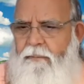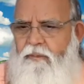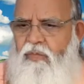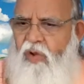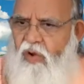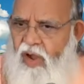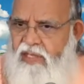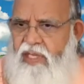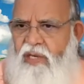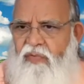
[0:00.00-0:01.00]
the
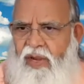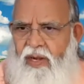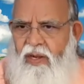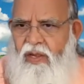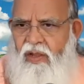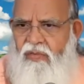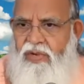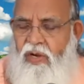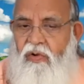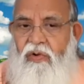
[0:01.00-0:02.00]
cause and effect, we
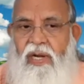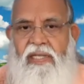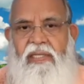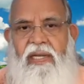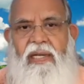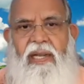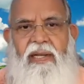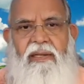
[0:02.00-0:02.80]
have to transcend that.